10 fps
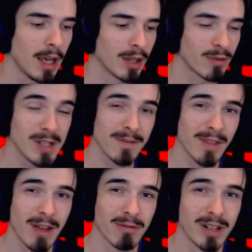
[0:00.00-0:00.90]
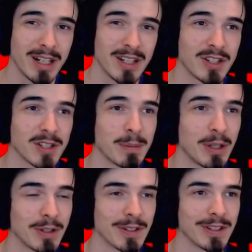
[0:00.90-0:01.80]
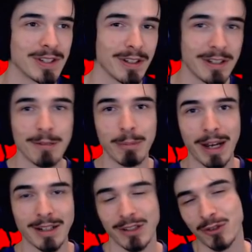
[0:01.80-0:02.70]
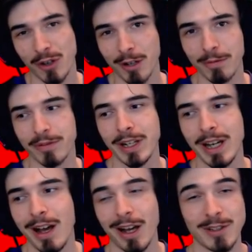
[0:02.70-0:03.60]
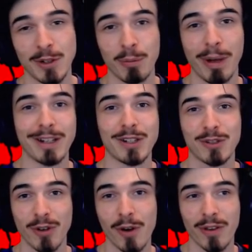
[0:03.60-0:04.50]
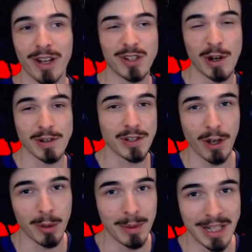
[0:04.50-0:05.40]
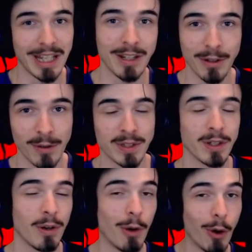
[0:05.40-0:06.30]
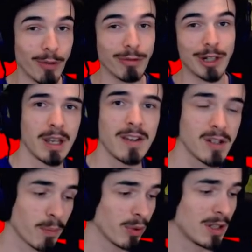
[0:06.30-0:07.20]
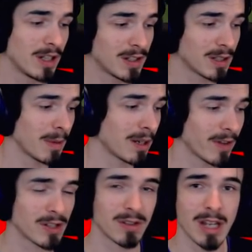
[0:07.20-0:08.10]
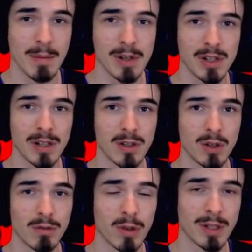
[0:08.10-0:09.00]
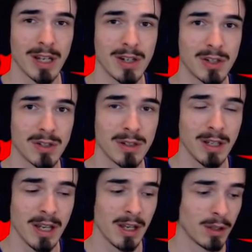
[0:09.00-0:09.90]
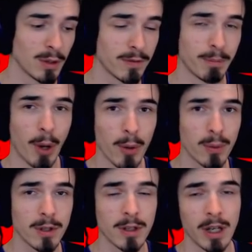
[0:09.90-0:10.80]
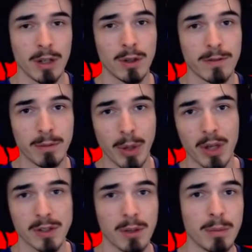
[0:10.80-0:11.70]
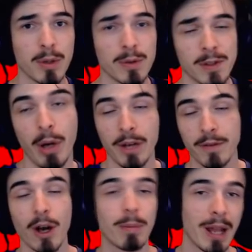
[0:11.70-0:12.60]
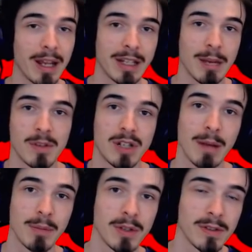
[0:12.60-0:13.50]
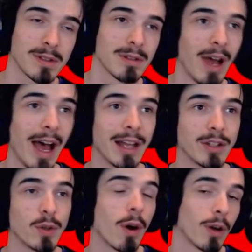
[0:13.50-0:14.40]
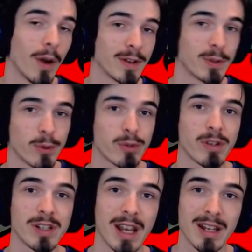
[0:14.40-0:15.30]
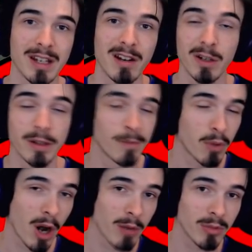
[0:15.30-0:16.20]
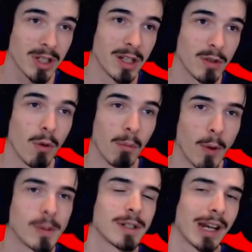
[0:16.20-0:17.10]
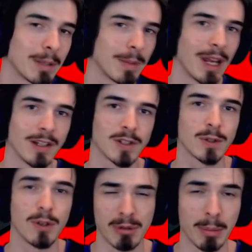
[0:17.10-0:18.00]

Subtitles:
And the reason for that really is just because Sudden Impact and Triumph are so bloody strong that chances are you'll be taking those over it. It gives you a pretty decent amount of extra damage into your rotation, good for poke, good for burst combos. But if you are playing damaged champions and you are going sorcery, secondary, or even primary, then you will most likely be getting Scorch.